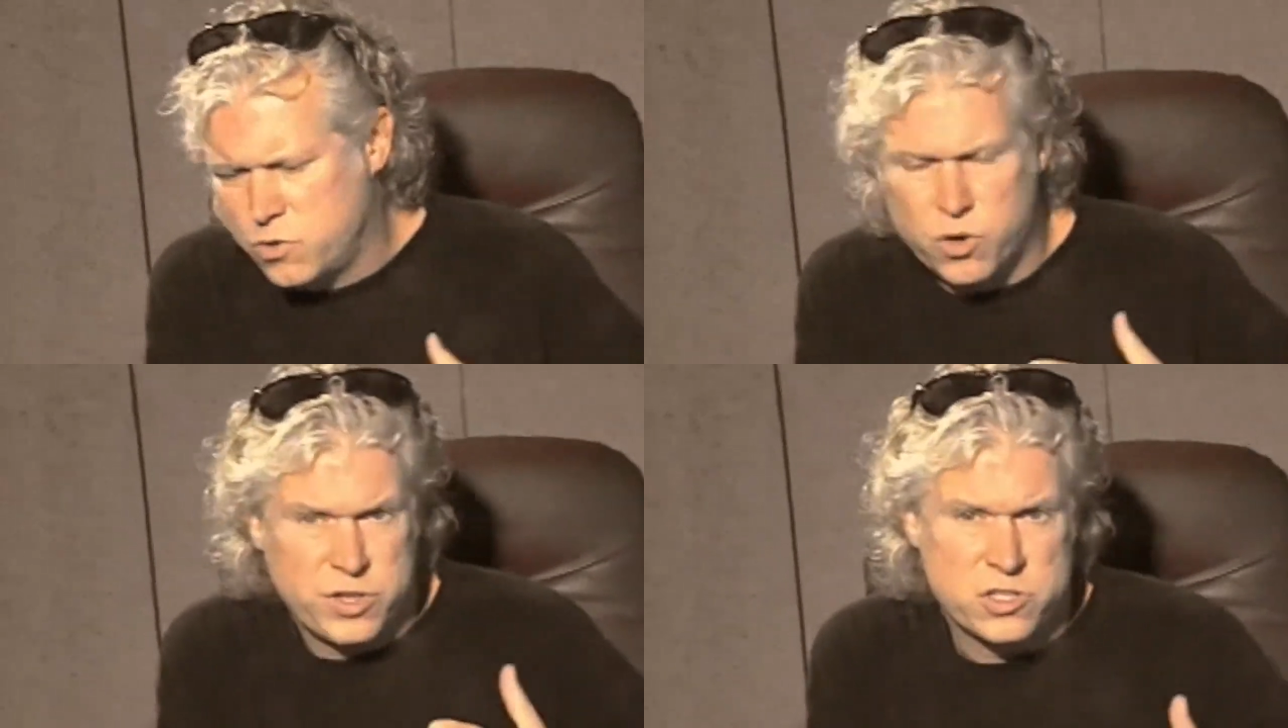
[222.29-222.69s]

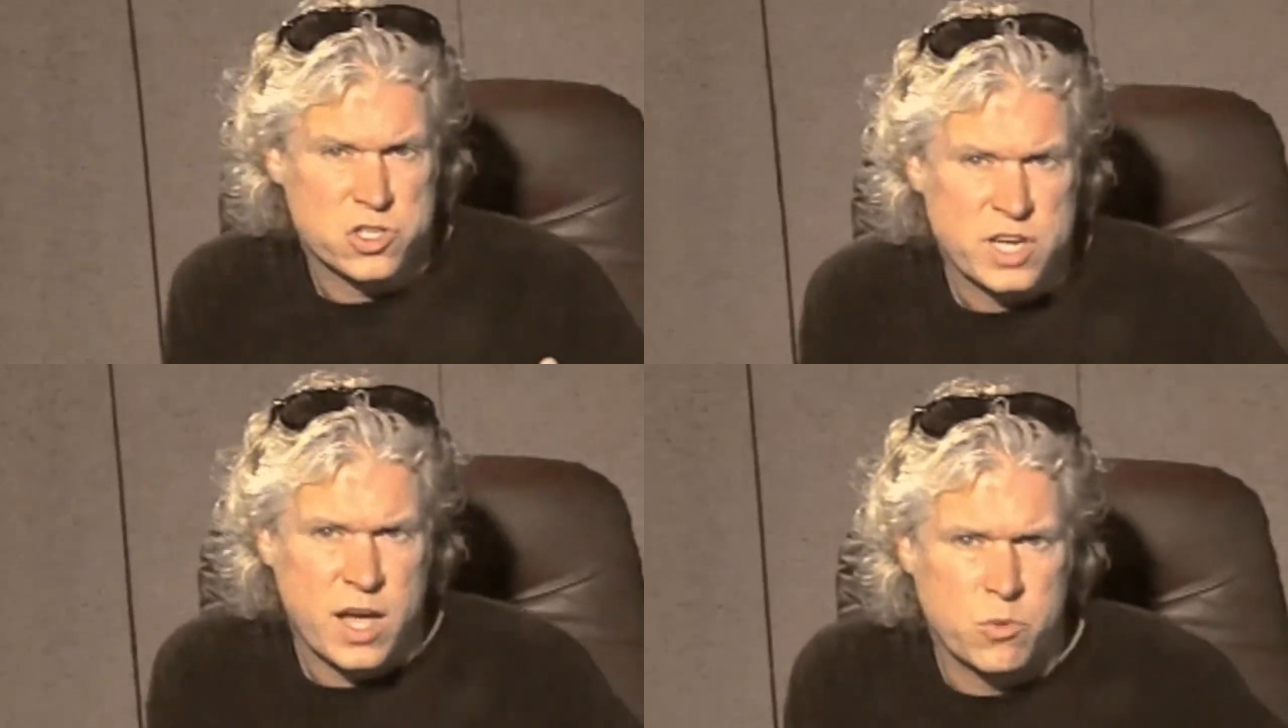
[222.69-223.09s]
or this
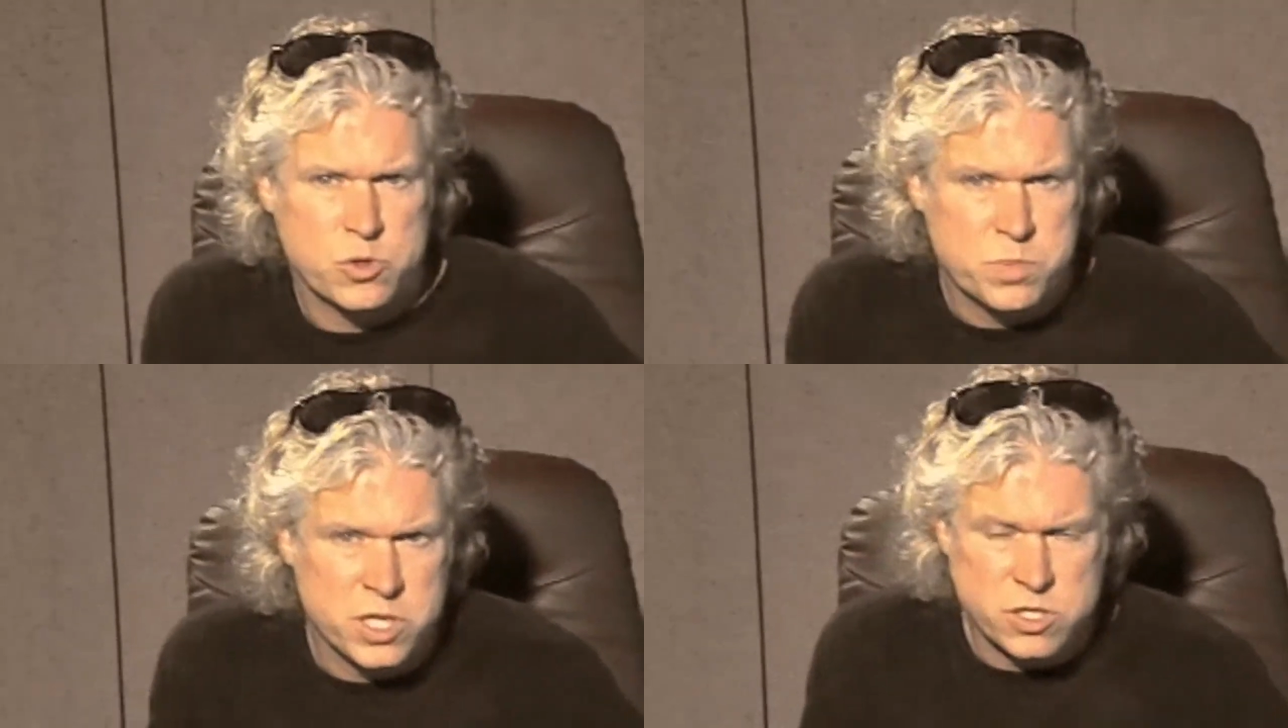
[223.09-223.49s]
is how it
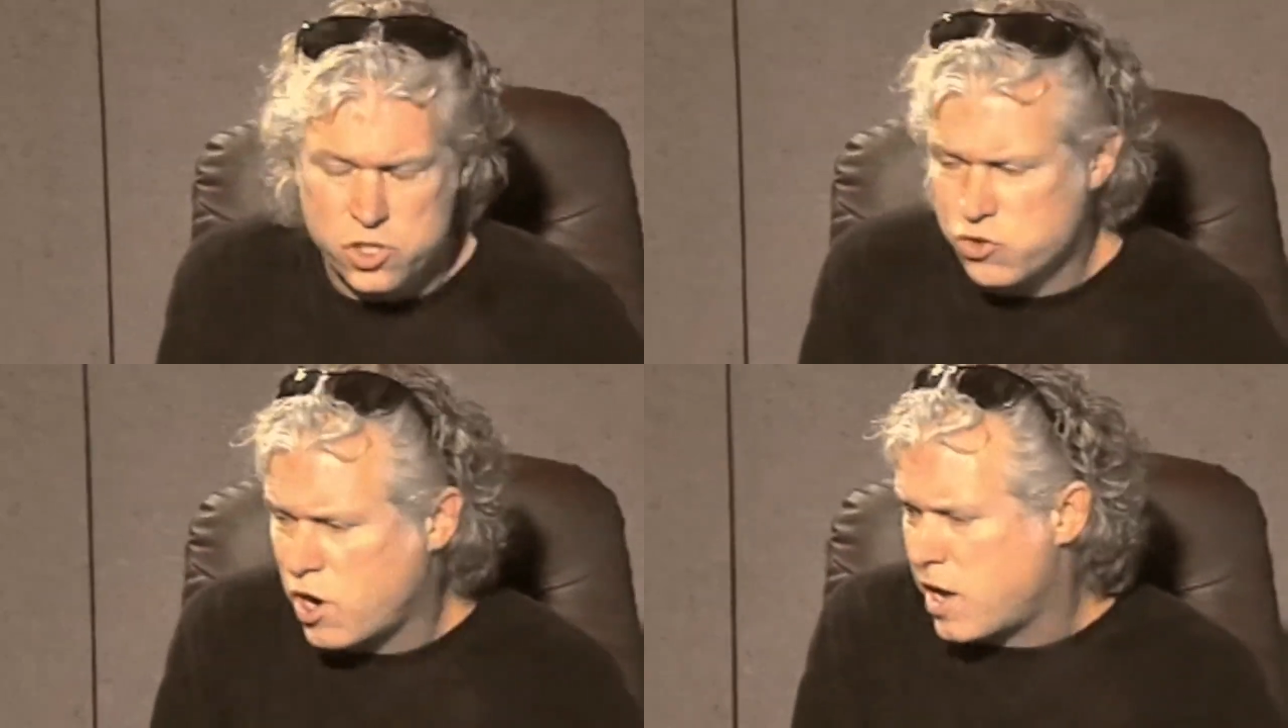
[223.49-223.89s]
was being
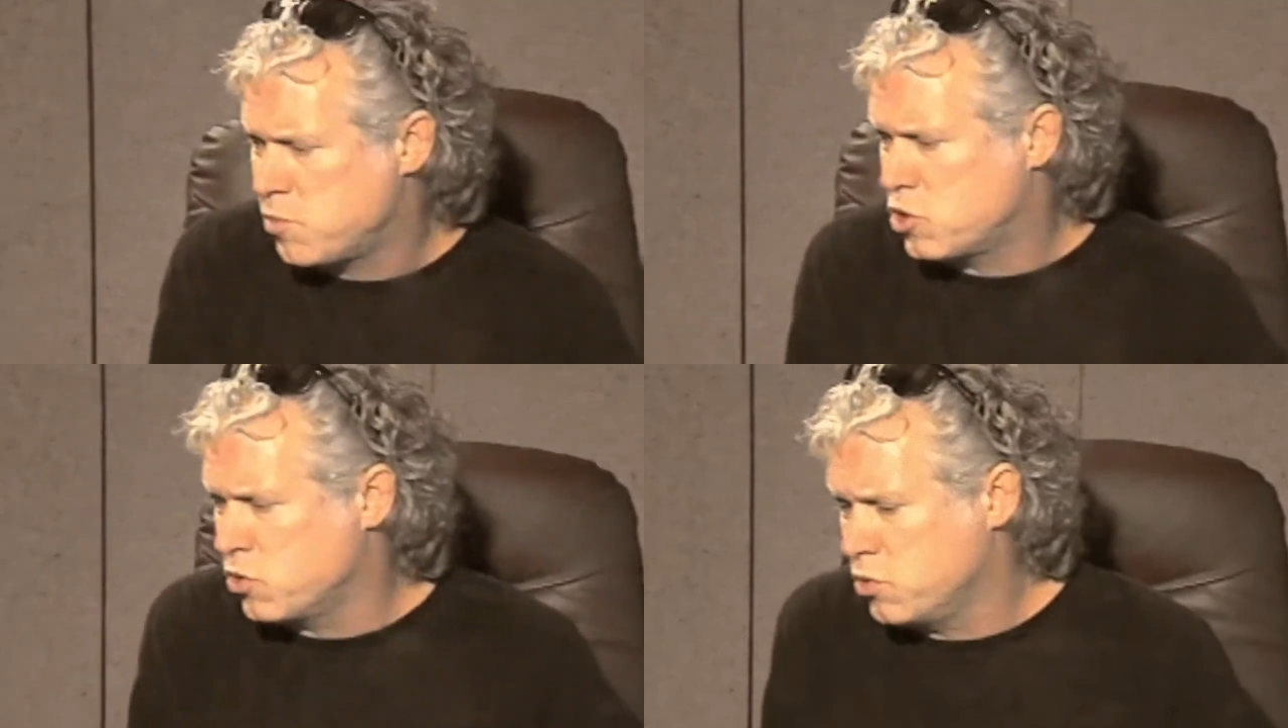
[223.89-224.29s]

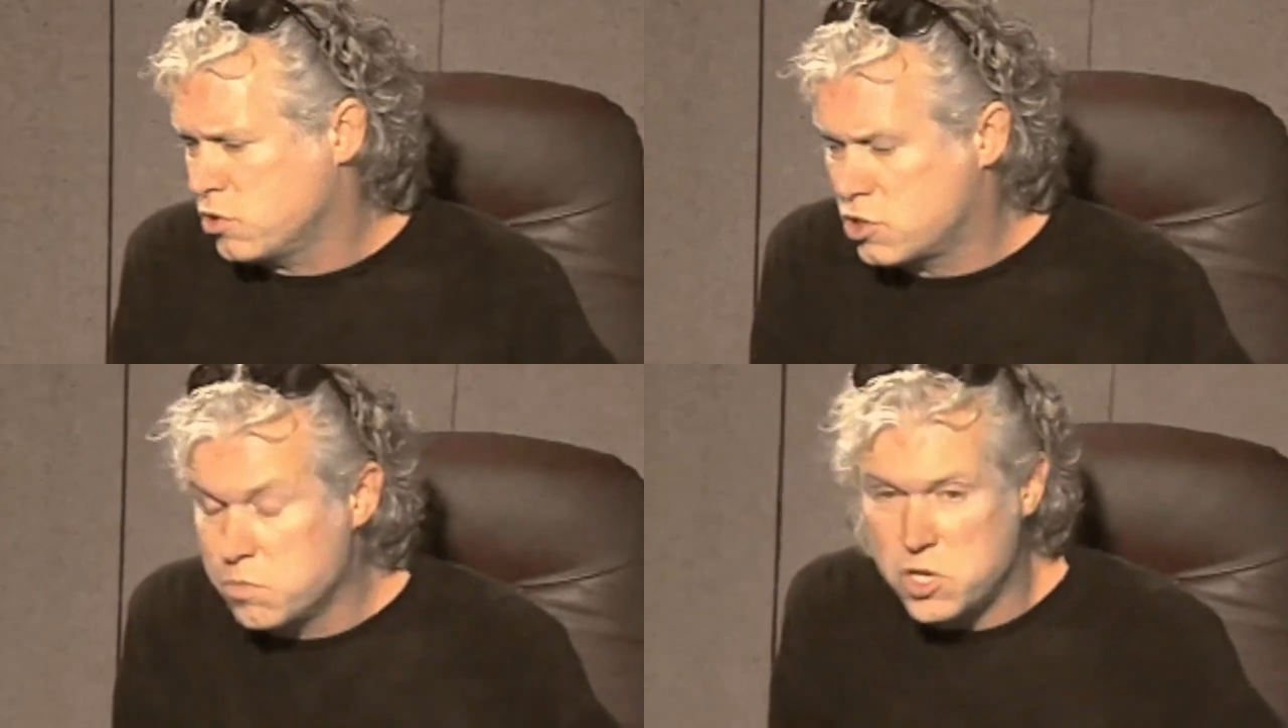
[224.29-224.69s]
described
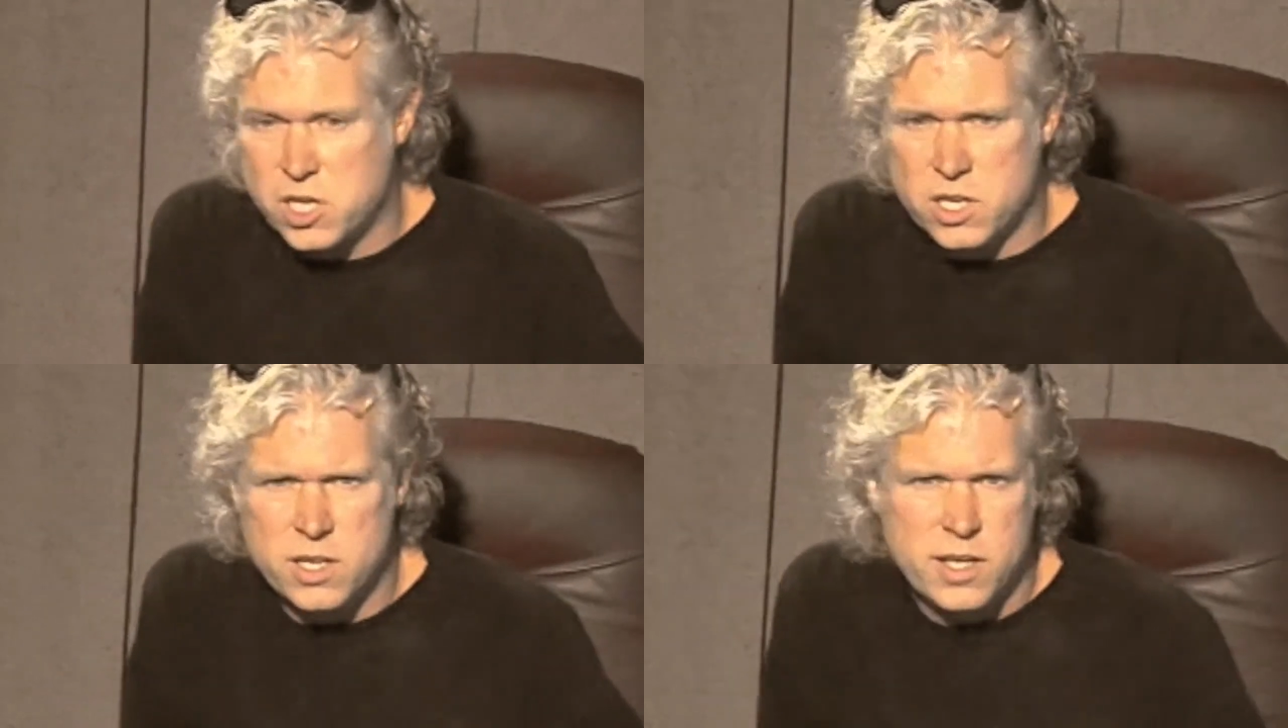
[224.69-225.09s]
to
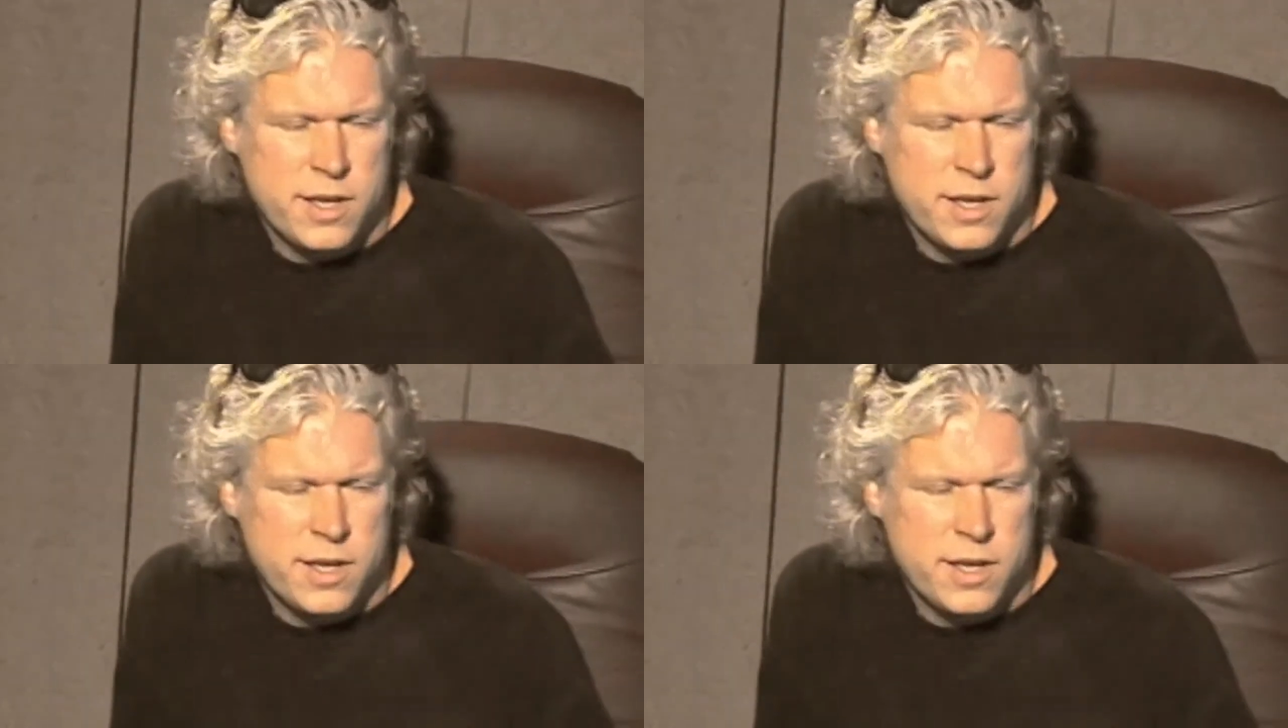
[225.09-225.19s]
me.